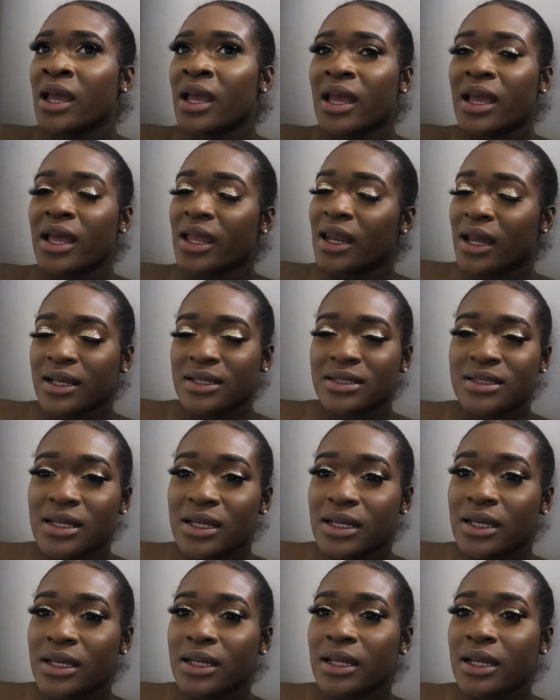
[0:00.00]
And I
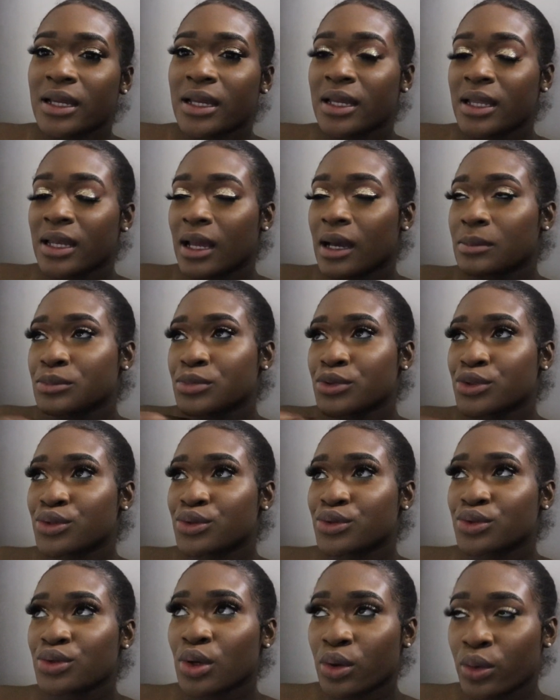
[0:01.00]
did it, and I'm
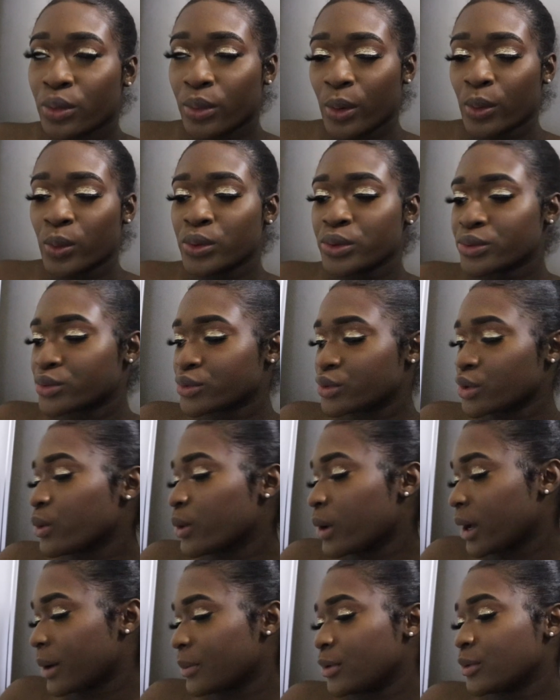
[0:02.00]
so, so
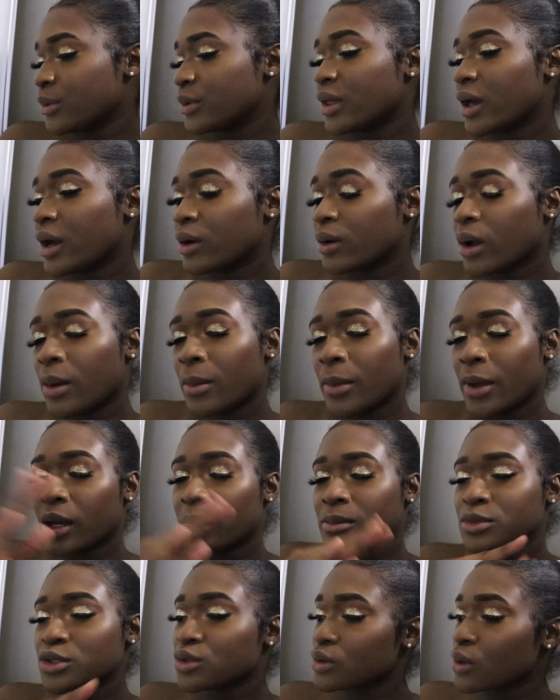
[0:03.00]
happy with the outcome, and
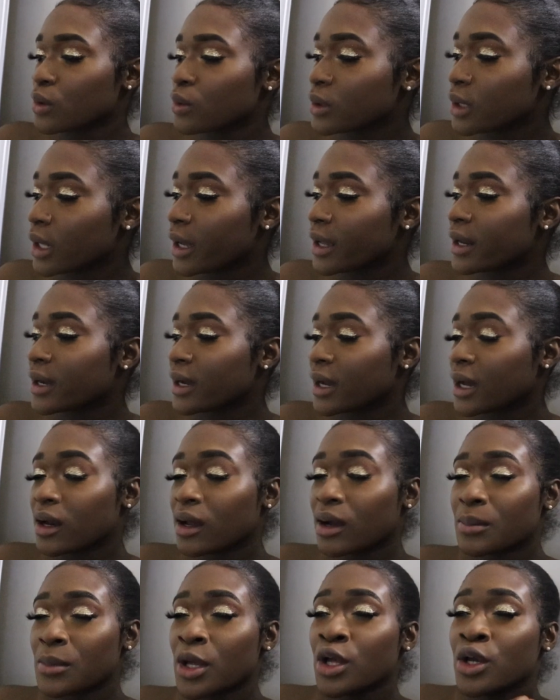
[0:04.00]
I'm so glad I got
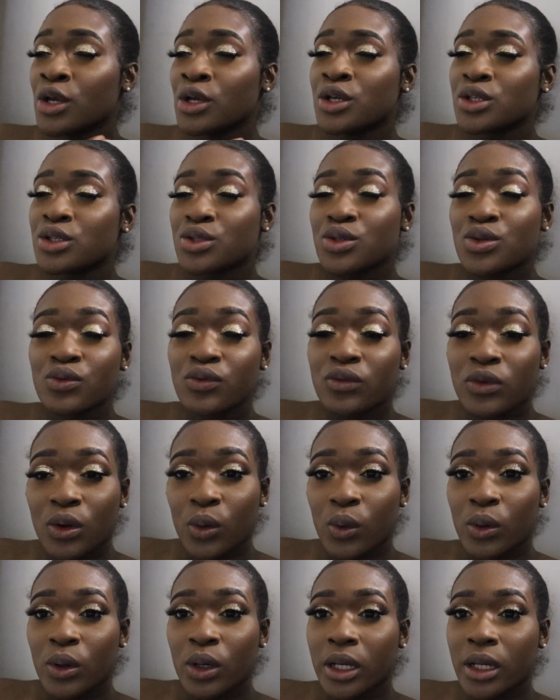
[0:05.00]
up to
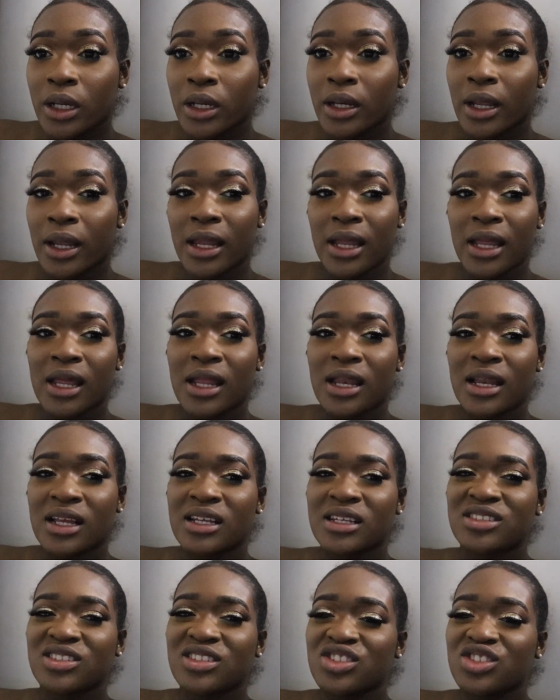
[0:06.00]
record. And
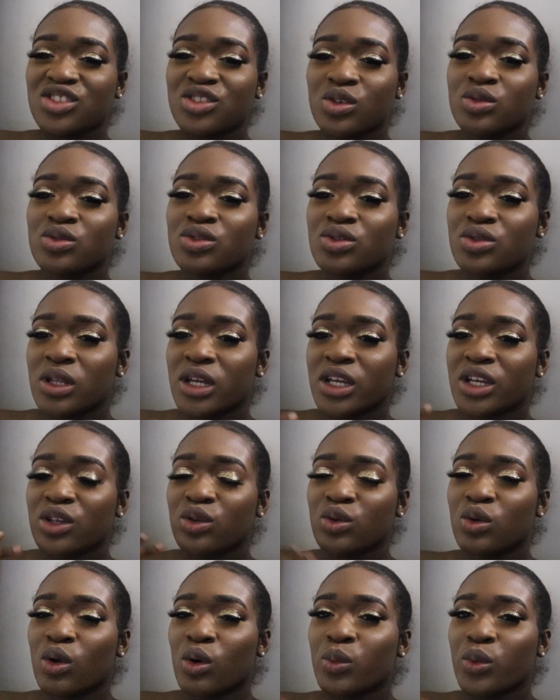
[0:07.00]
it just shows you, like,
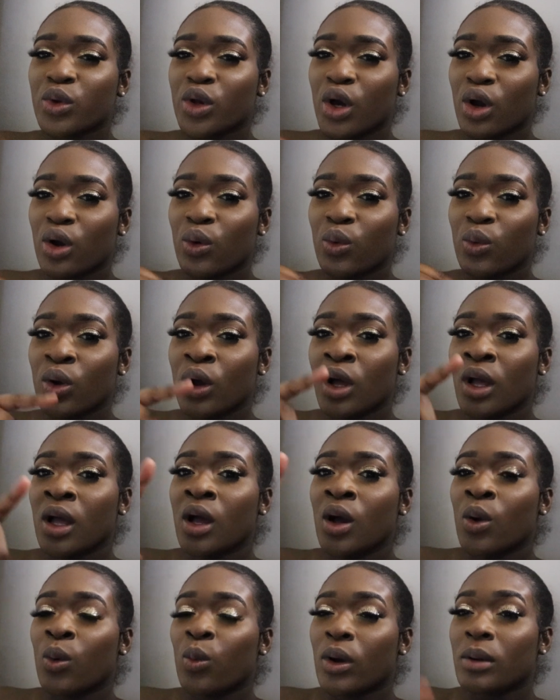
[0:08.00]
you don't know
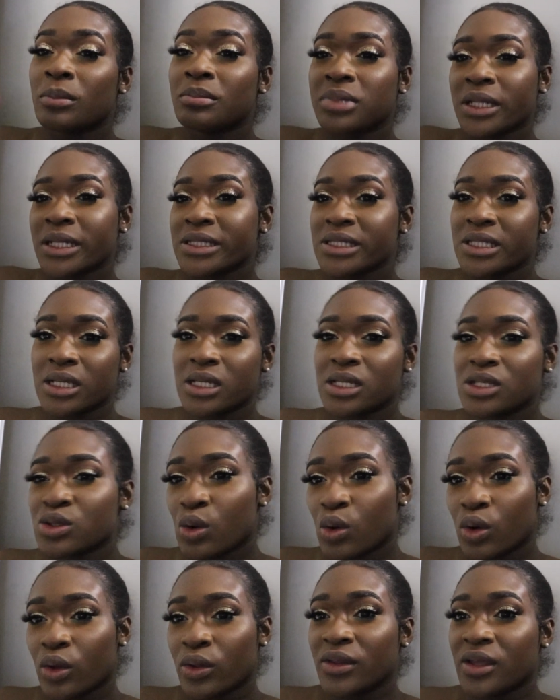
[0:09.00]
what blessing is
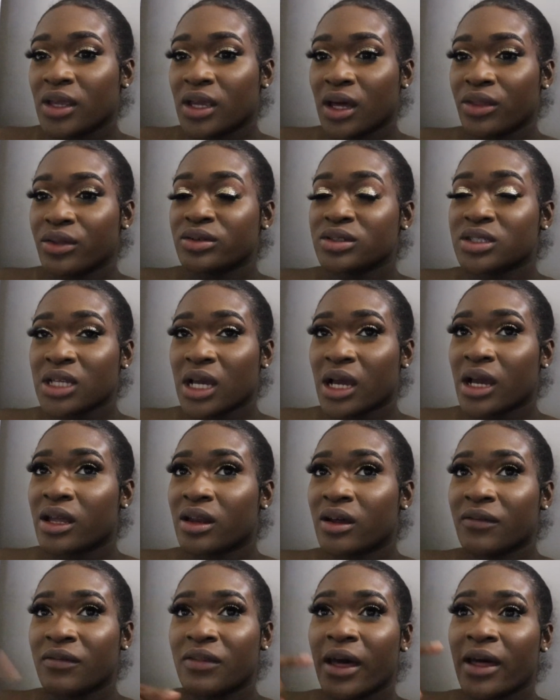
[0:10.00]
on the other side
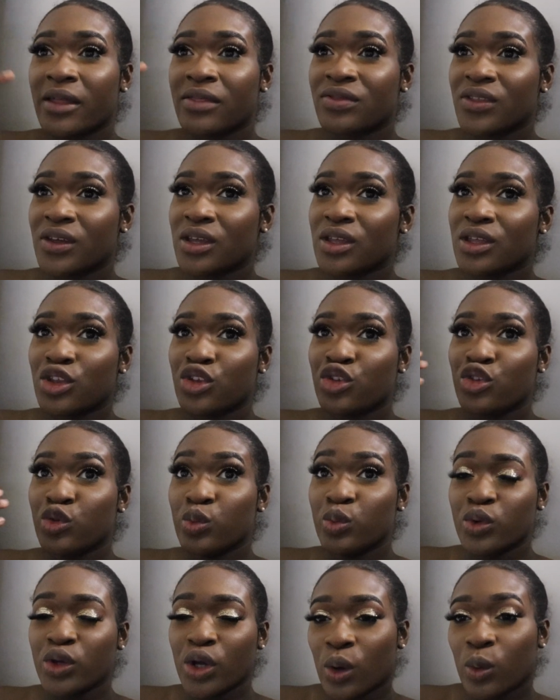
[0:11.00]
of that thing
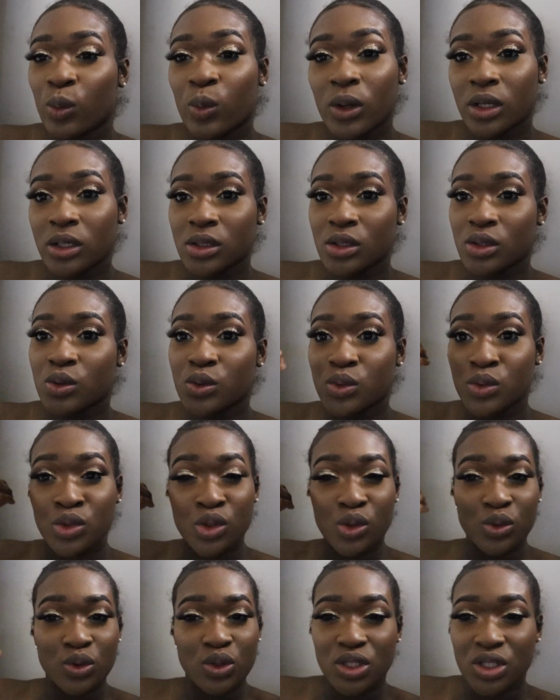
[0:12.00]
you don't want to do.
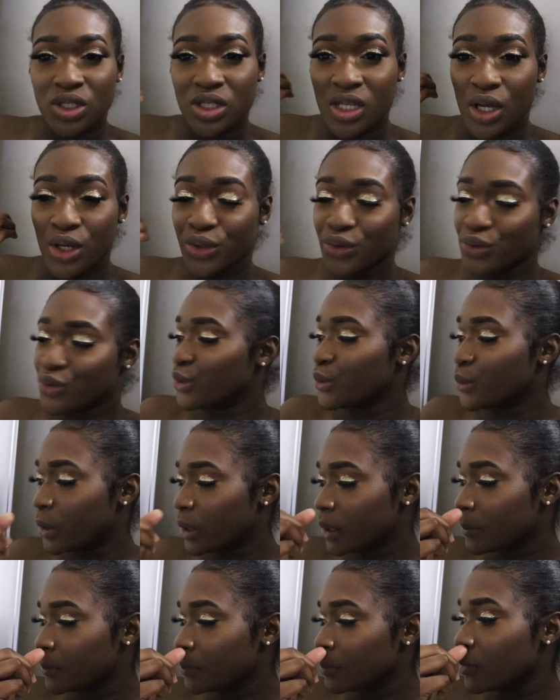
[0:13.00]
So just do
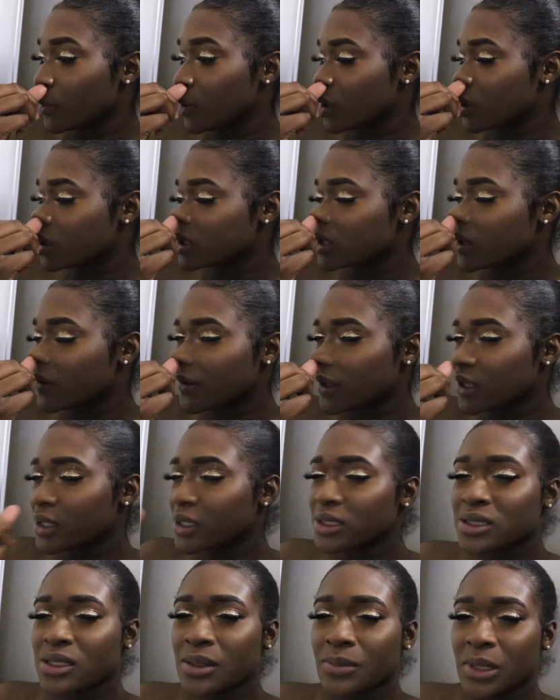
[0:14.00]
it. Because I feel like
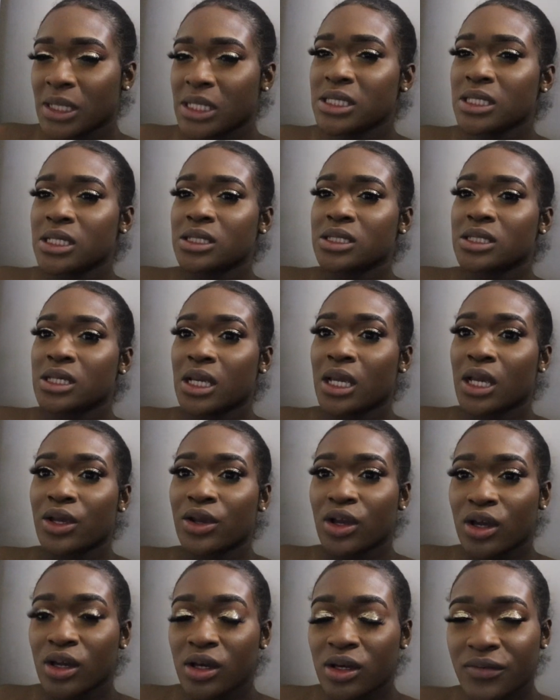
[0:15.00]
it's a blessing to
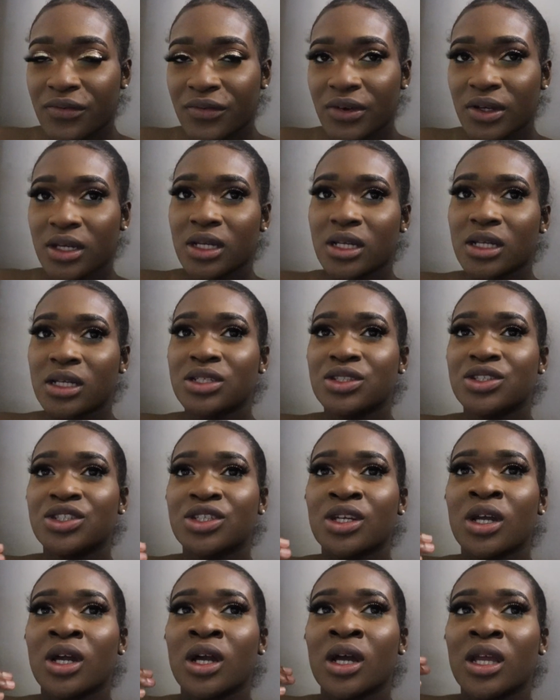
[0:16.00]
get good footage.